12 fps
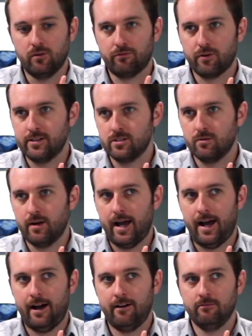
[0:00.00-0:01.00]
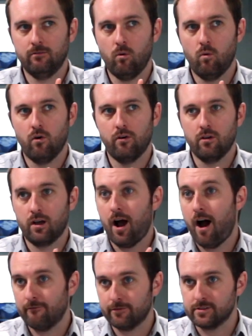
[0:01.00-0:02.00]
friends you have or the
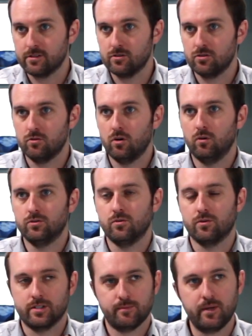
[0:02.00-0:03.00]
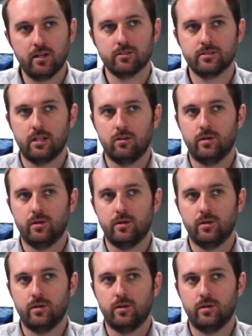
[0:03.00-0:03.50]
conferences you go to or speakers that you